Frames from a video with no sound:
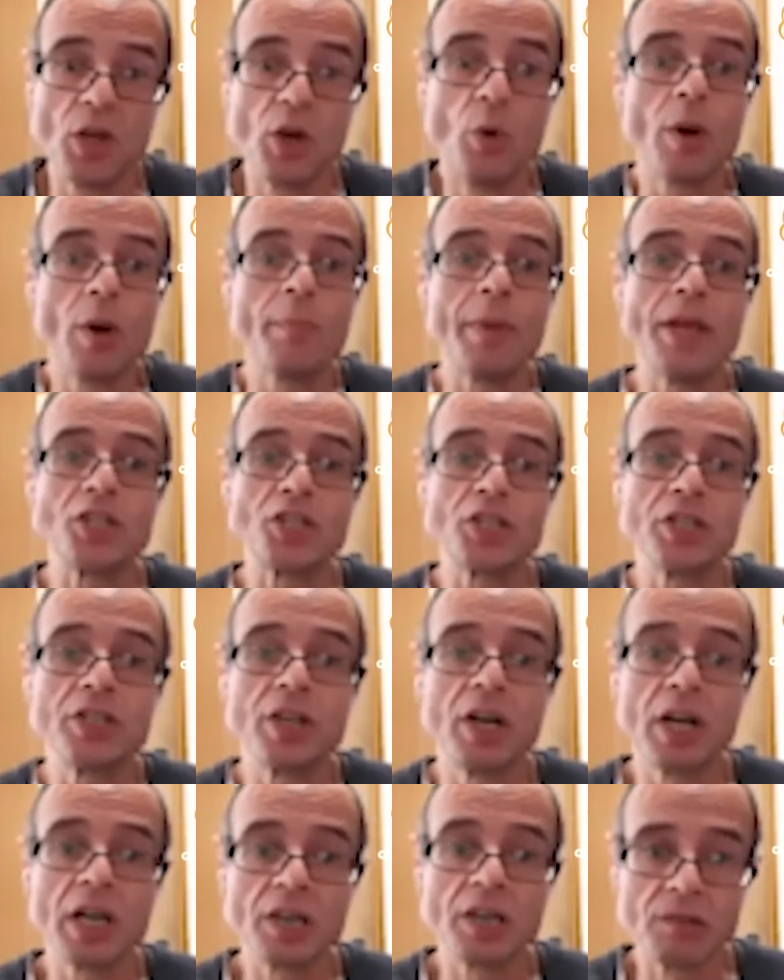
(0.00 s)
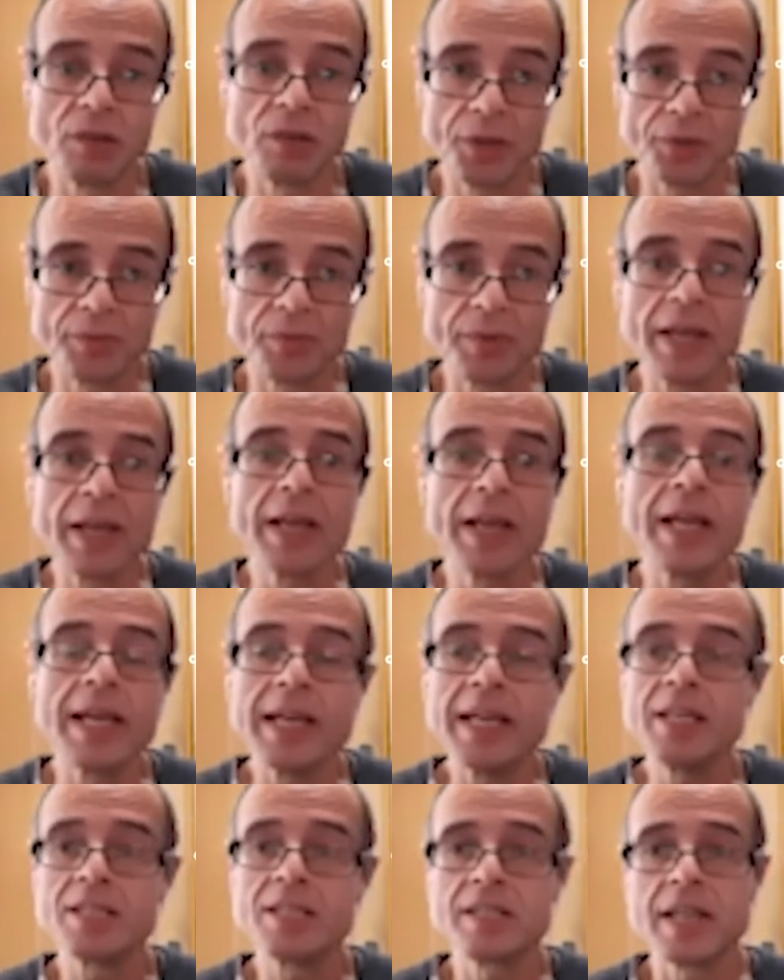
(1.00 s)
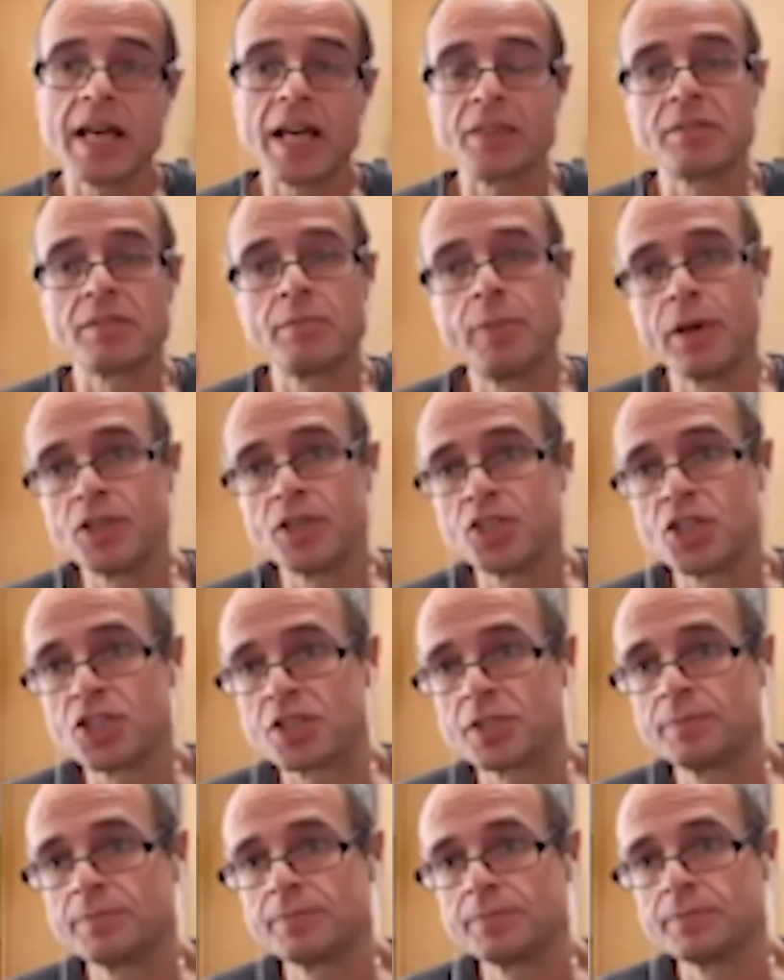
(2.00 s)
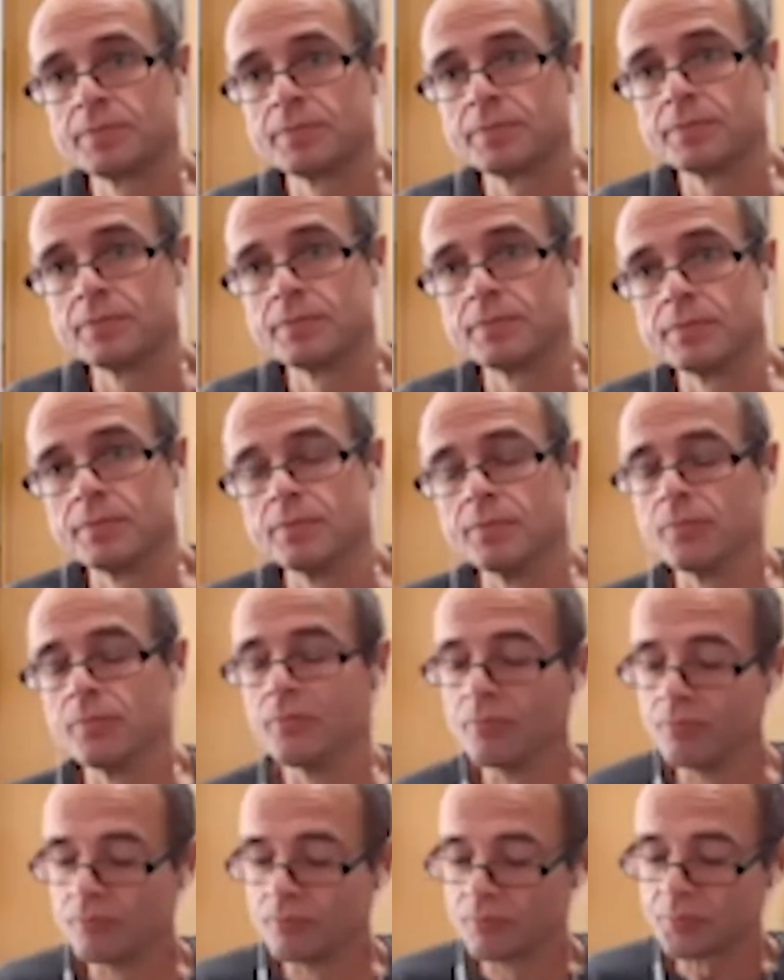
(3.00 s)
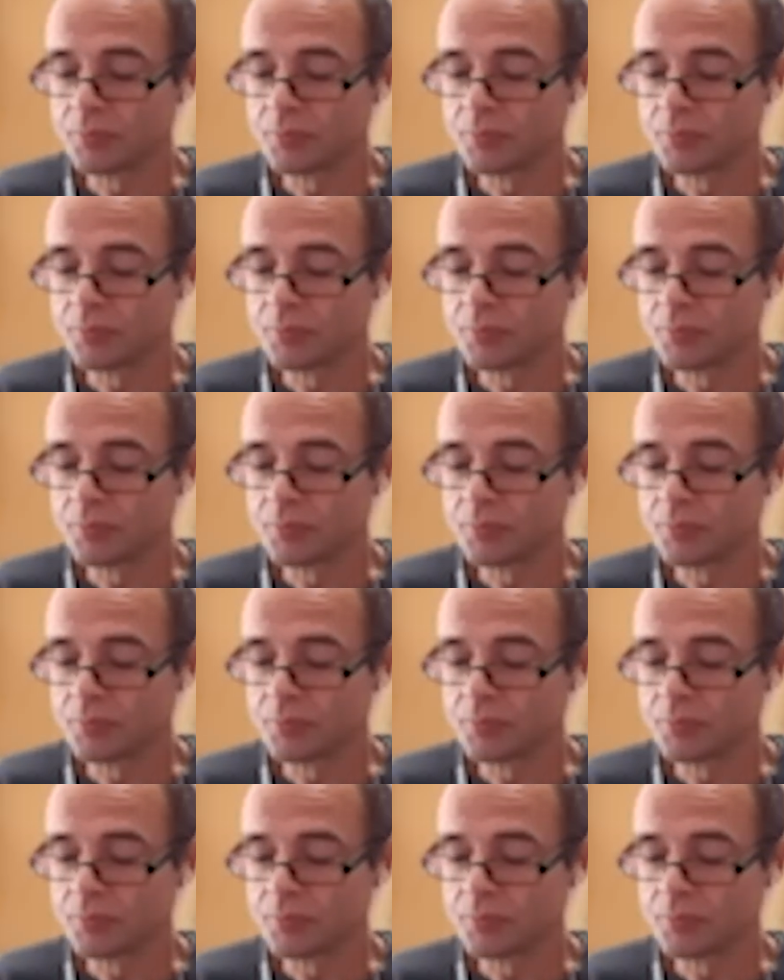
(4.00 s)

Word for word: who I mentioned earlier on, he's an anthropologist. Yeah.